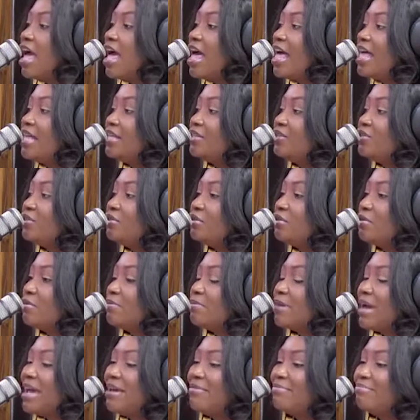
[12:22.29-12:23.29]
And,
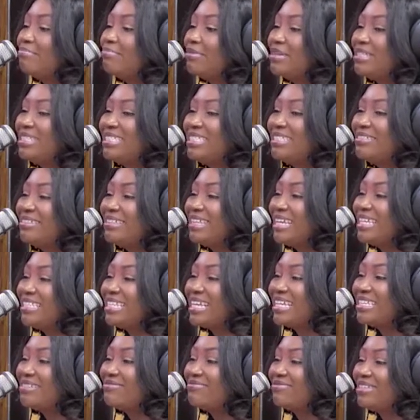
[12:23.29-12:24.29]
my boss didn't
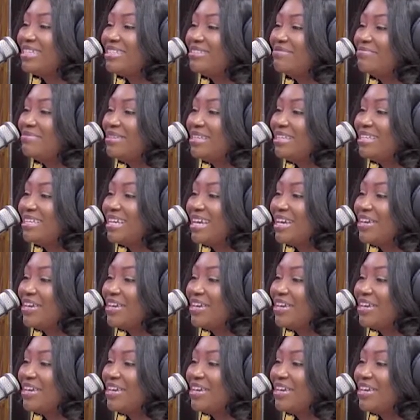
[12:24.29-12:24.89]
exactly rate me,